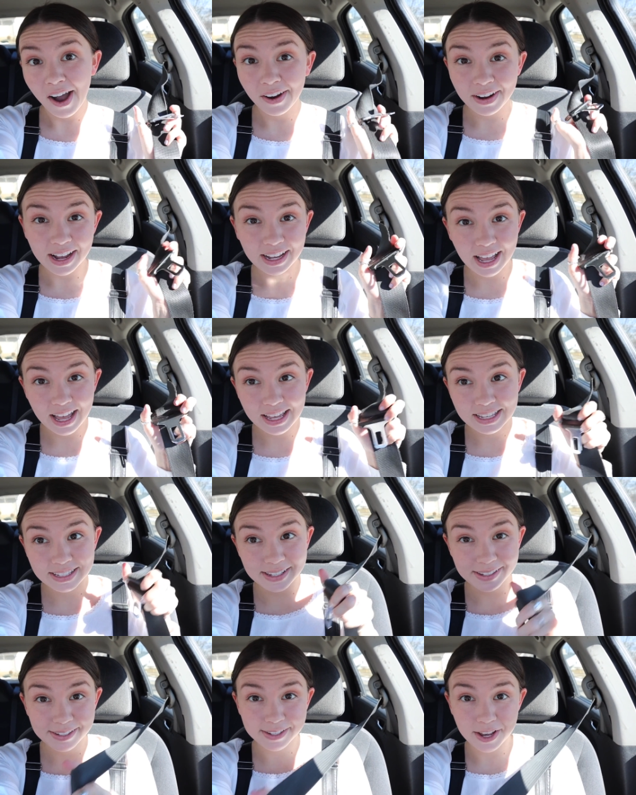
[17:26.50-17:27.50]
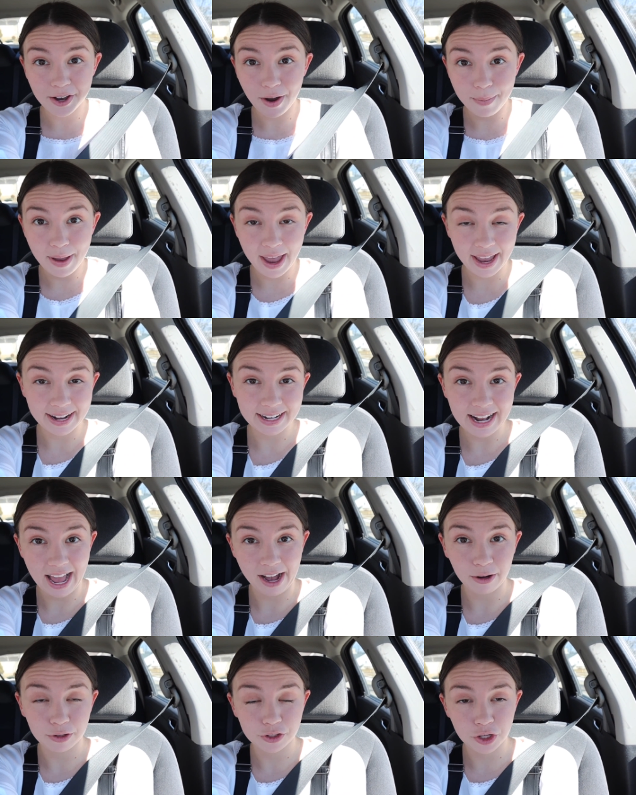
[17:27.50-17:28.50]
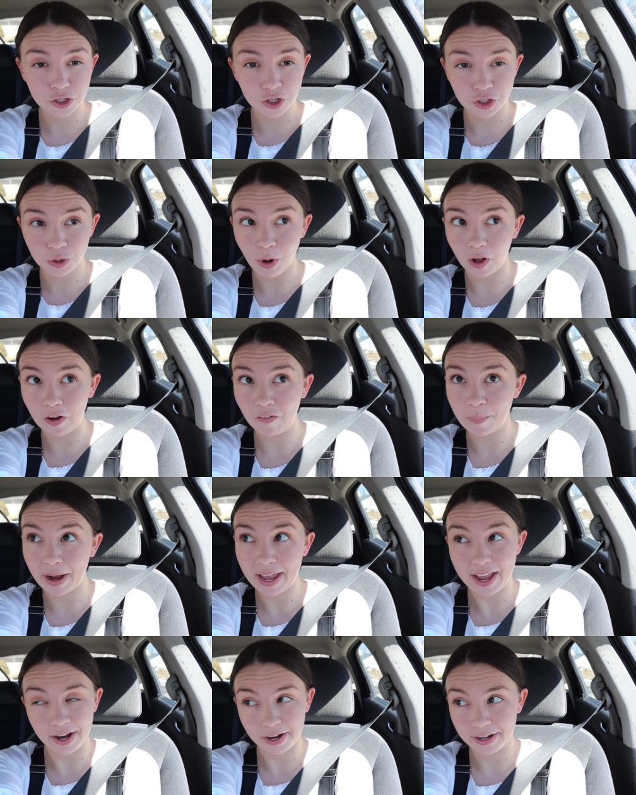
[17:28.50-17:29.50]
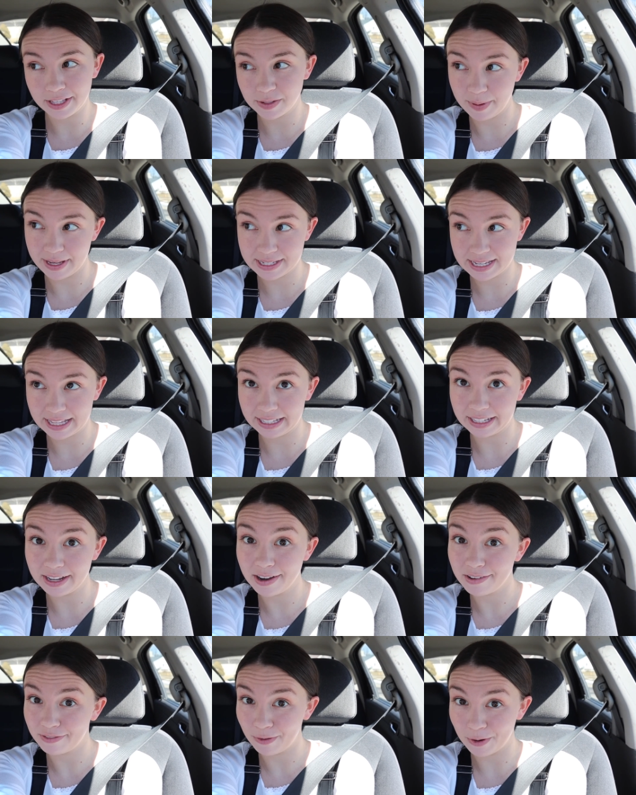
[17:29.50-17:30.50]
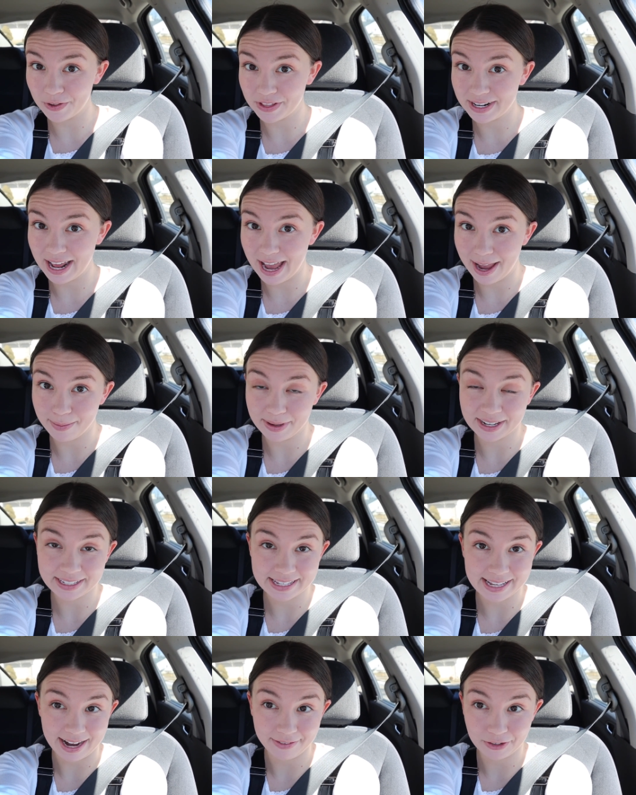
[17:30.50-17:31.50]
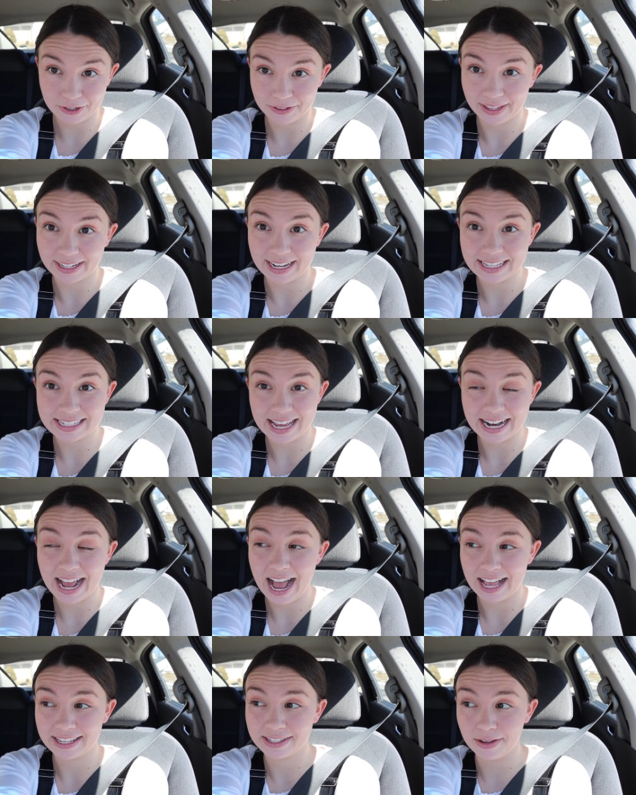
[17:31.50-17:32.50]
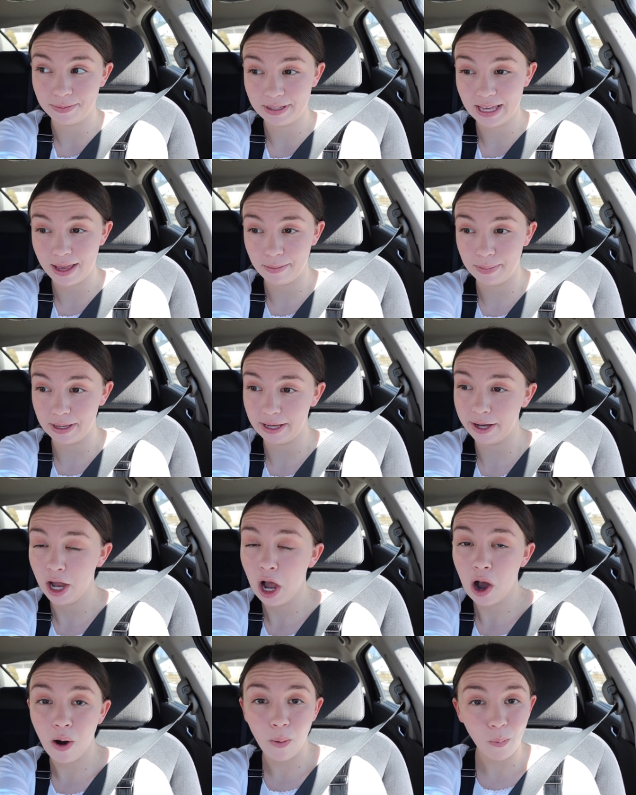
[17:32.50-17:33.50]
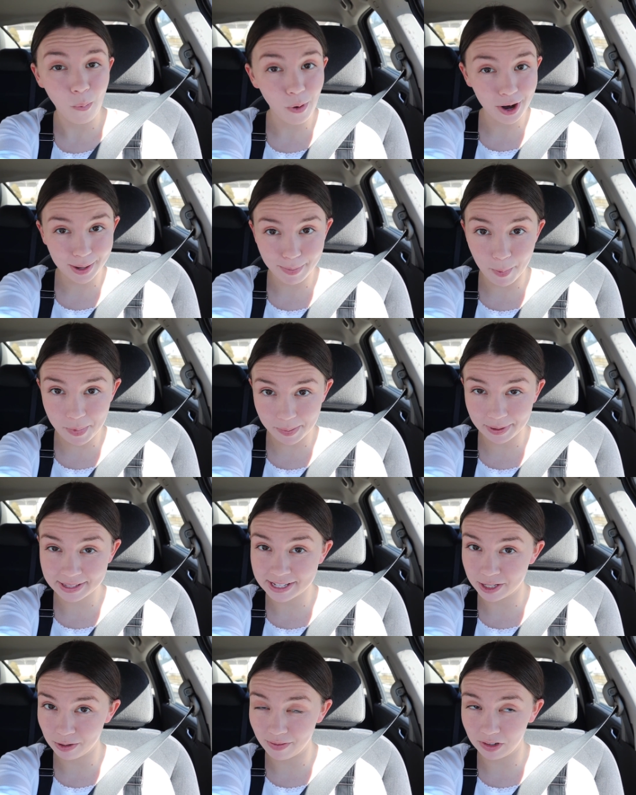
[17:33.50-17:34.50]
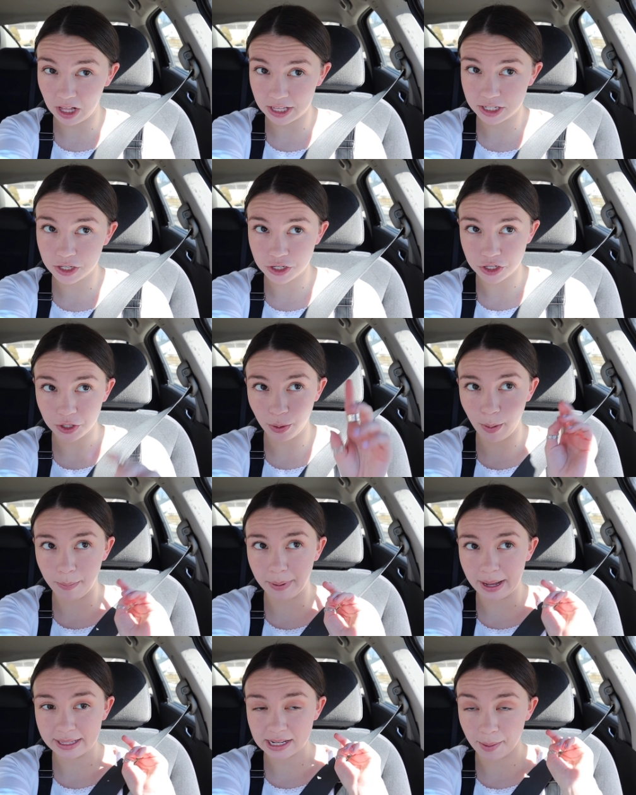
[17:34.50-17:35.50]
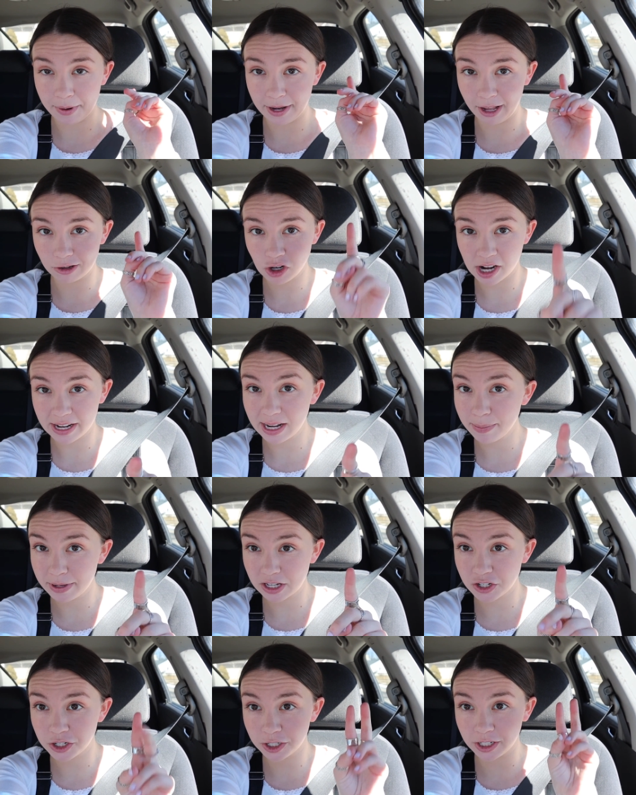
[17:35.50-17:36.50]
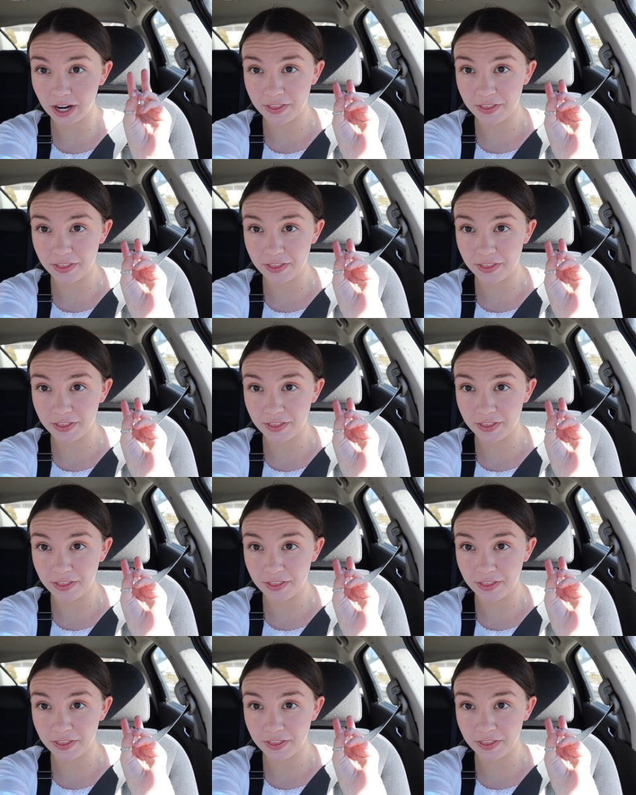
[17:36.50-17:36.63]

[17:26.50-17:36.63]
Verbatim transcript: All right guys, so I'm headed out to do all of my errands basically for the day because this afternoon, like I said, it has to be a big work moment because I do have a lot to do, but I'm gonna go try to get a picture.